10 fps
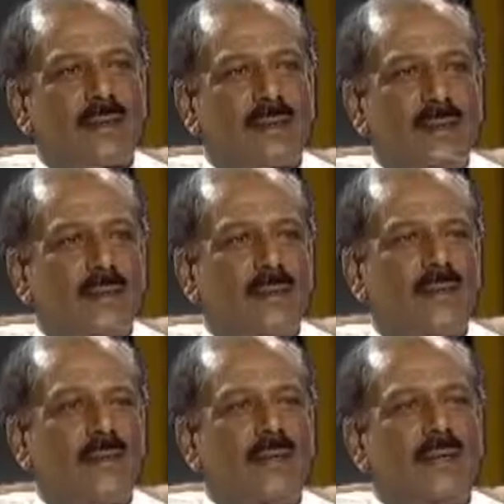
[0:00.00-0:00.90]
a
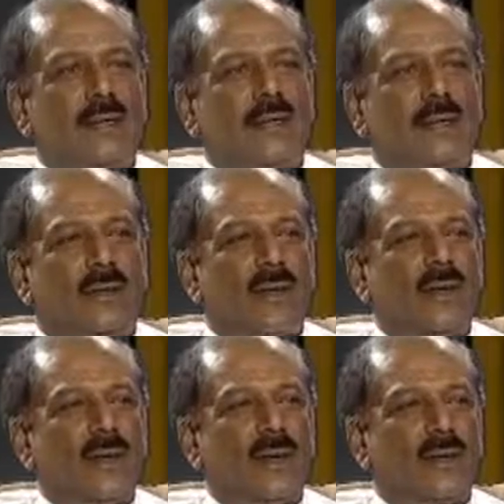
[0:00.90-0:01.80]
history,
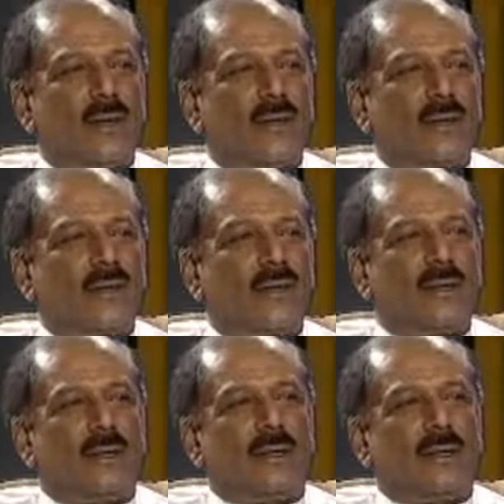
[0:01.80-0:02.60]
documented history.